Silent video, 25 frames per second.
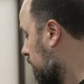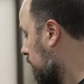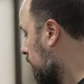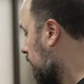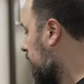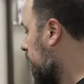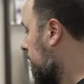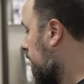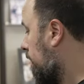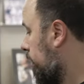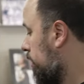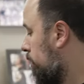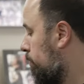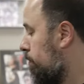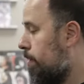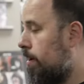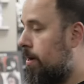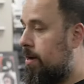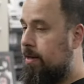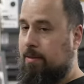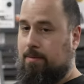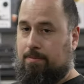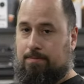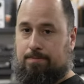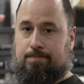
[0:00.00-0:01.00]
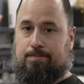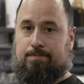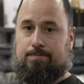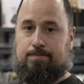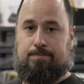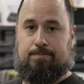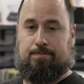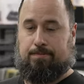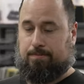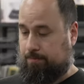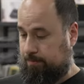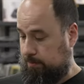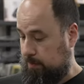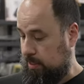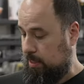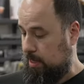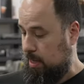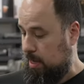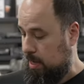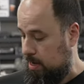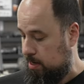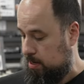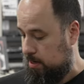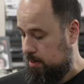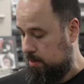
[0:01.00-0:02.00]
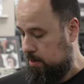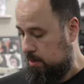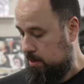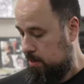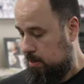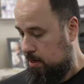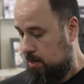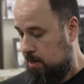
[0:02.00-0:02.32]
announced by Candid.